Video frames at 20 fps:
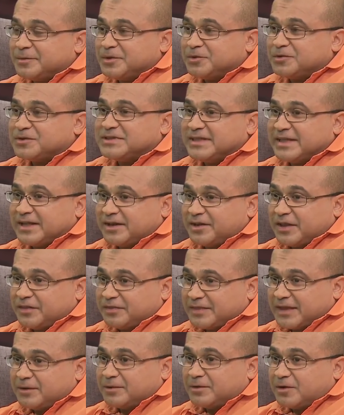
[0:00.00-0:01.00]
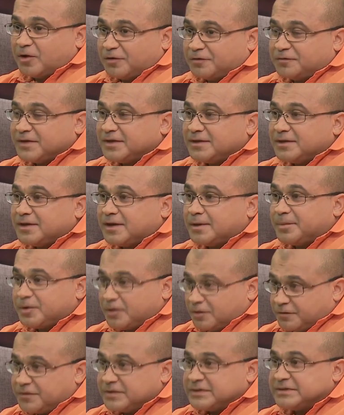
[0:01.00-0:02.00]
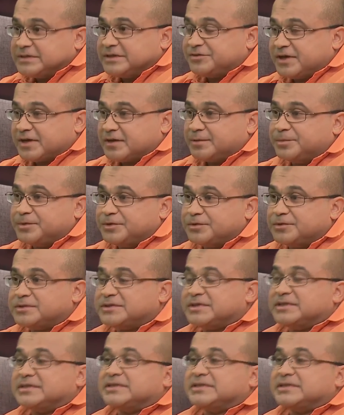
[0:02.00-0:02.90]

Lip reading: We don't see that often, but obviously drug abuse